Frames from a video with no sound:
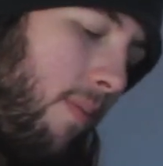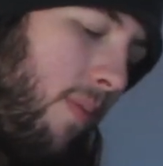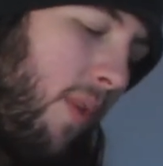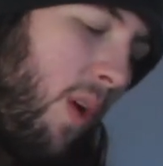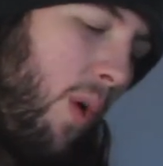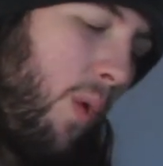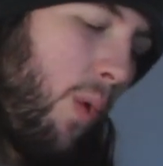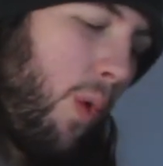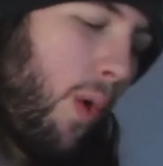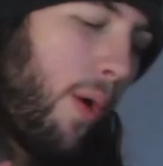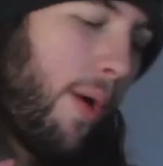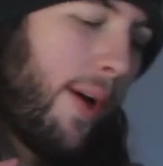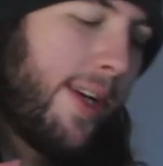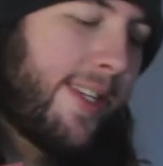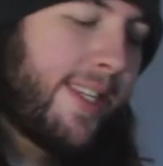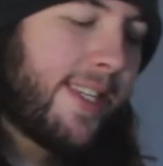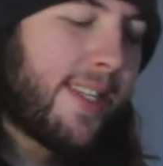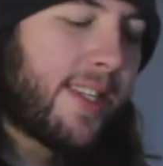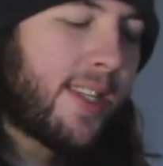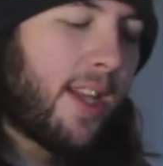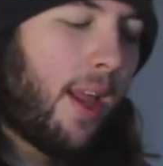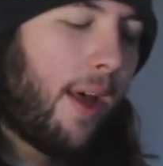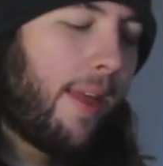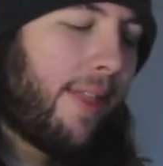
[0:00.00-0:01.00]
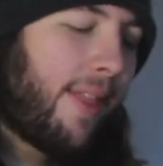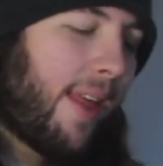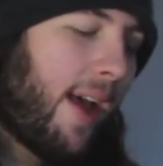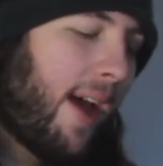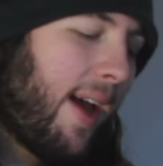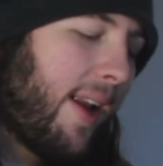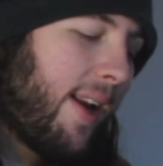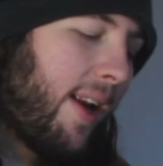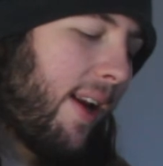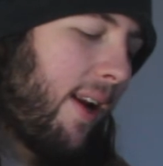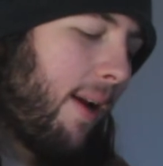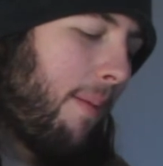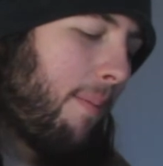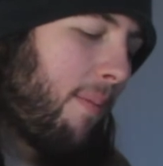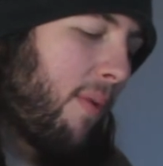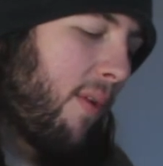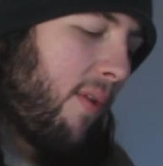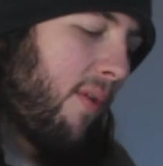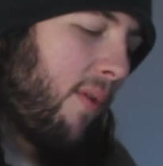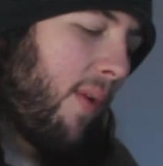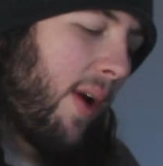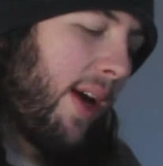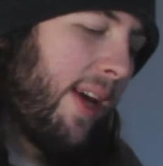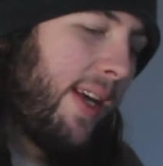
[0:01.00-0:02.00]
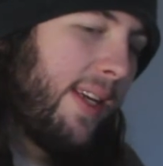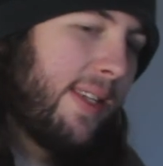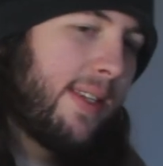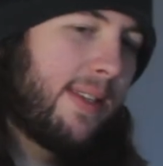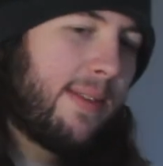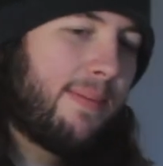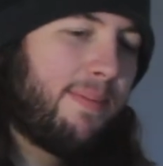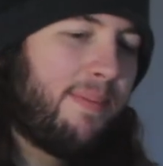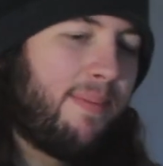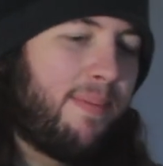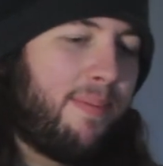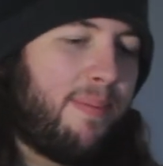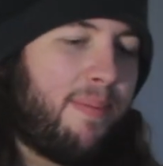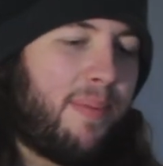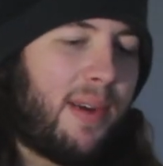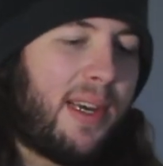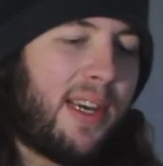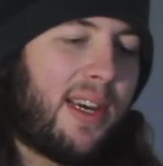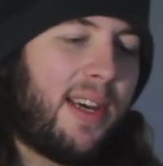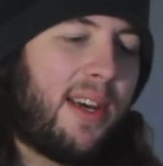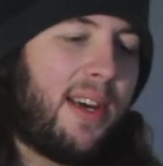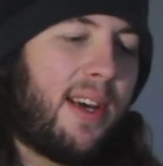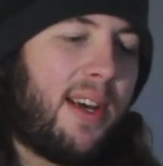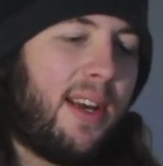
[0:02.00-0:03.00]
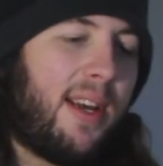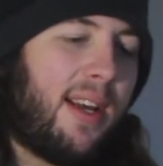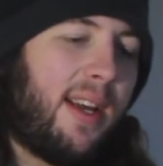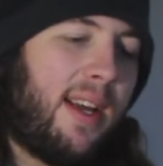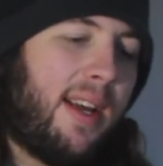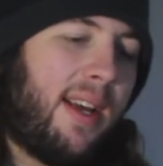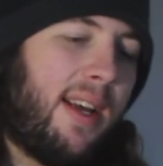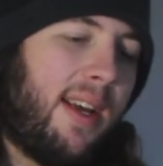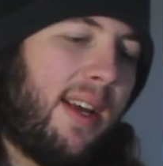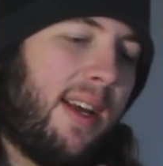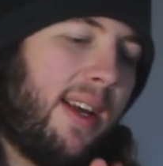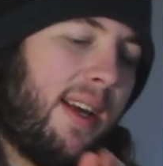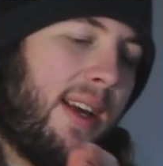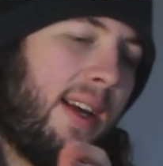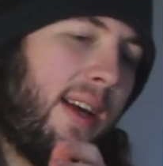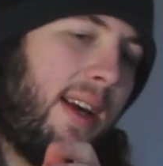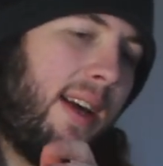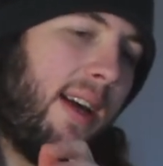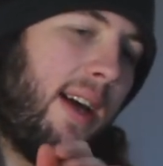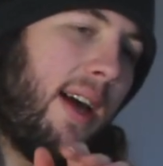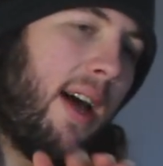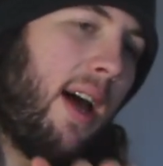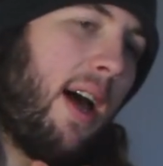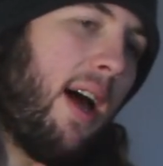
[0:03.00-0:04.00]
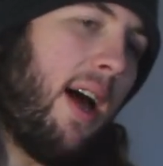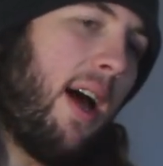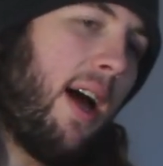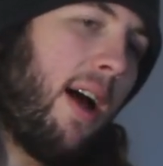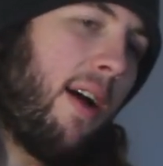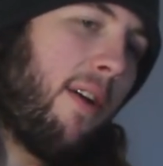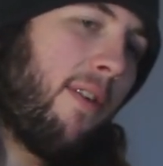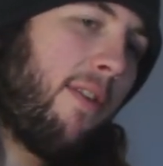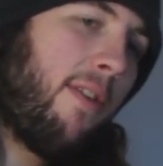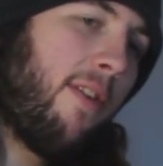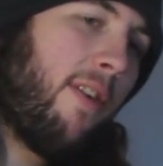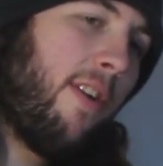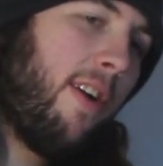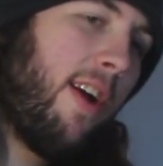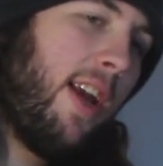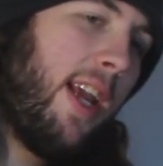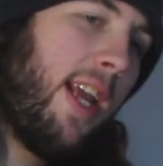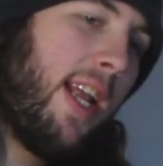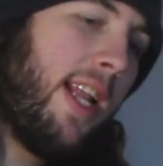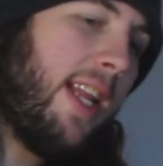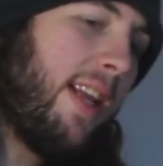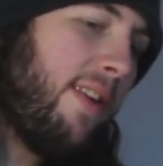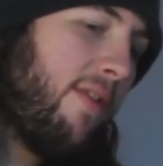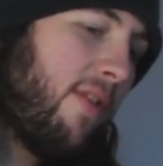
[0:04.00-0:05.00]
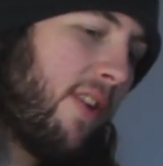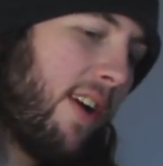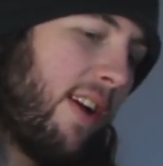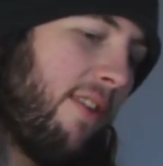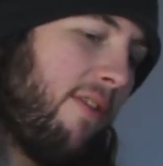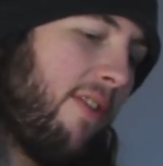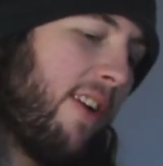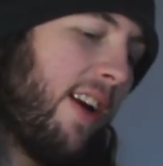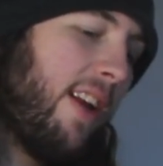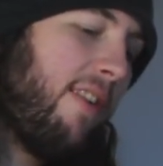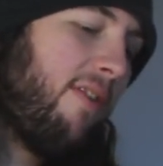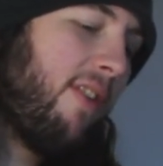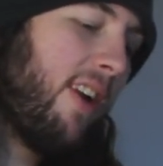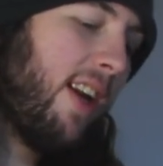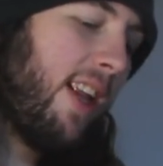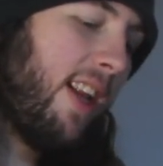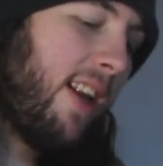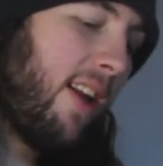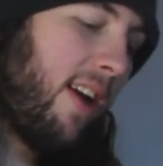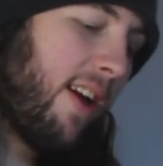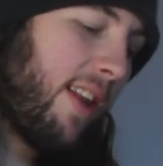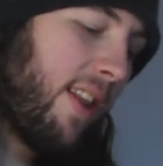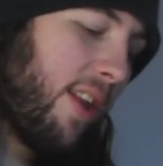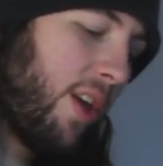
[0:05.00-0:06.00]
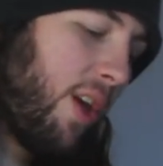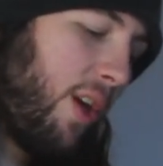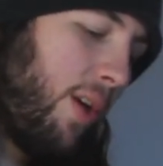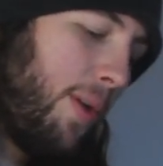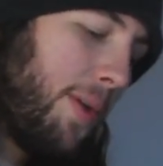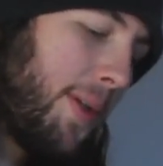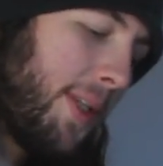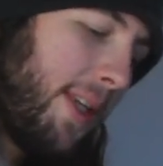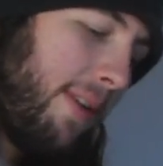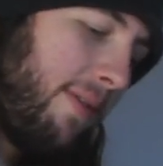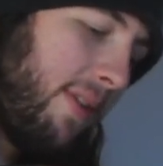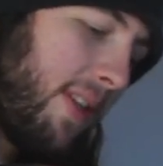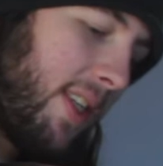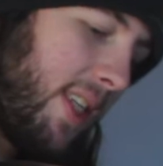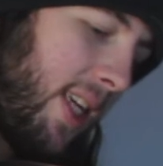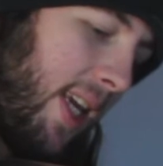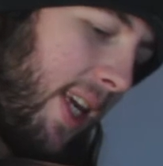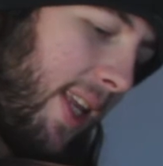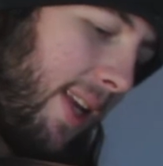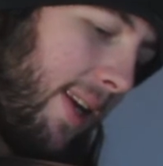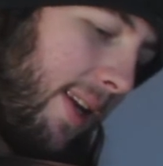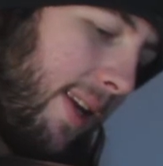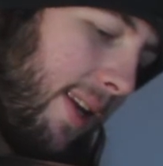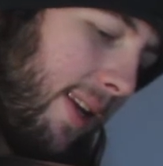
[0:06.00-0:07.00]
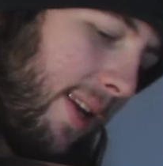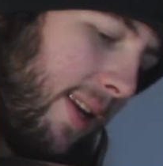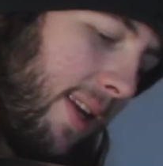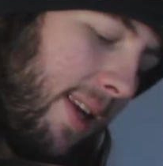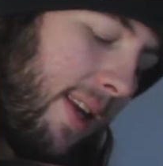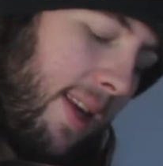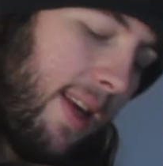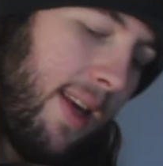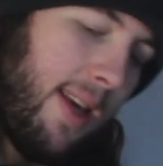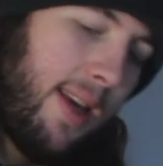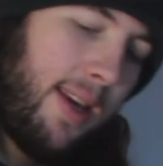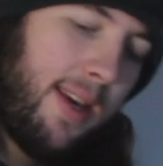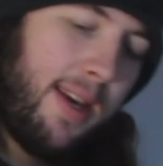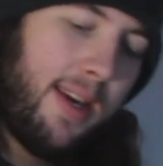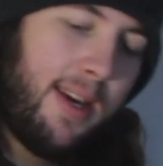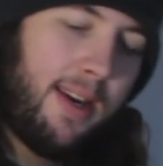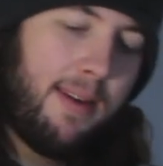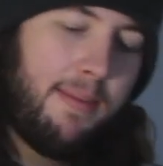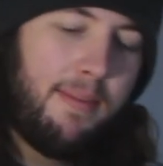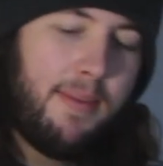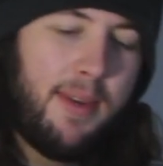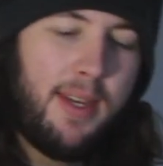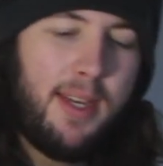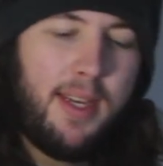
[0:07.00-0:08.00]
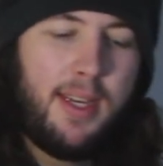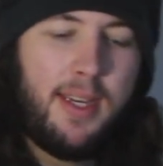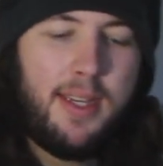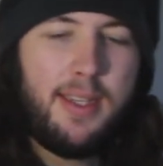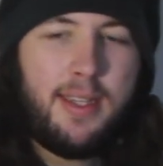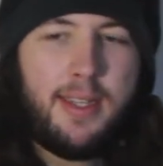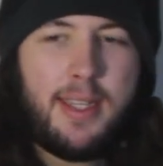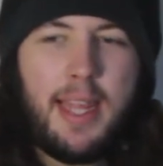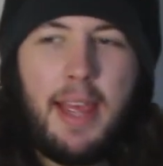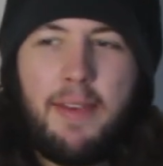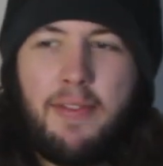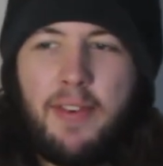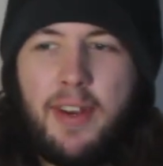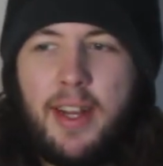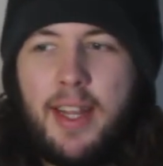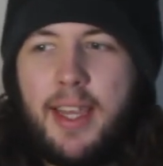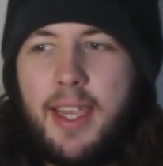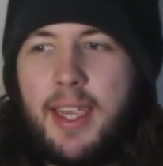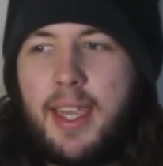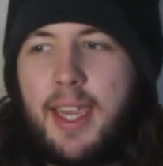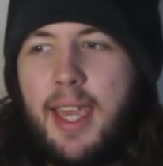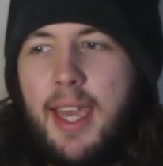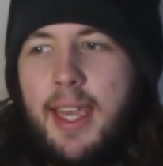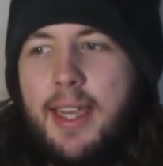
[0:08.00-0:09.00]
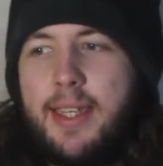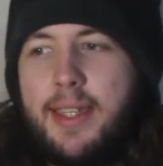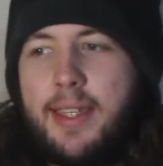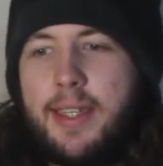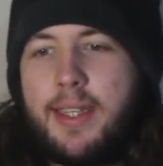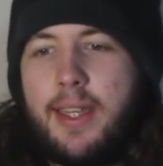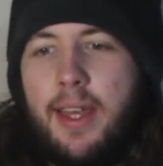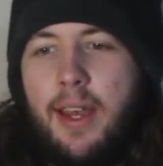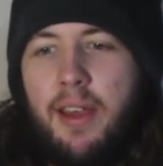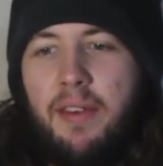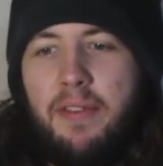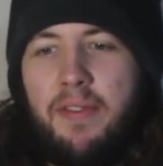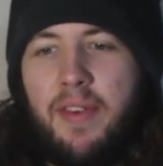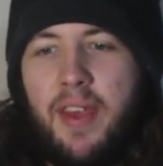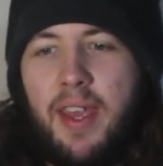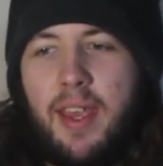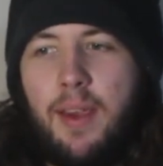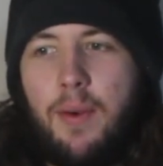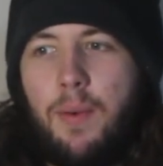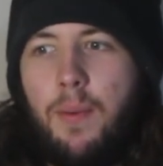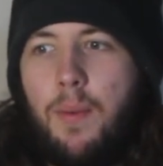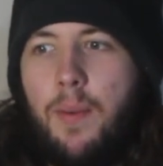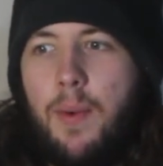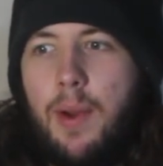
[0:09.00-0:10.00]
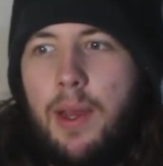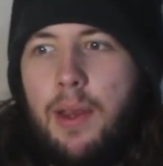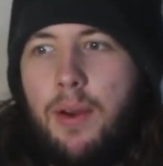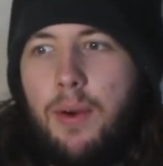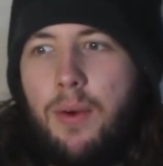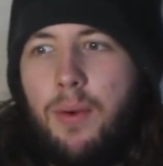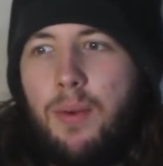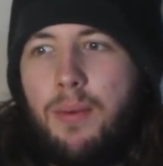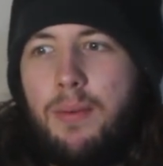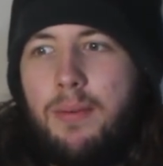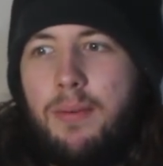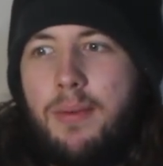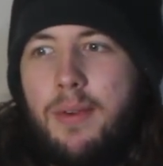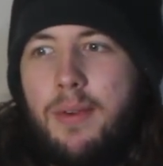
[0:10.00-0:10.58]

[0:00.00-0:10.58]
Although I dislike that in a number of ways, but I really like the Q17. It's definitely a case that I think will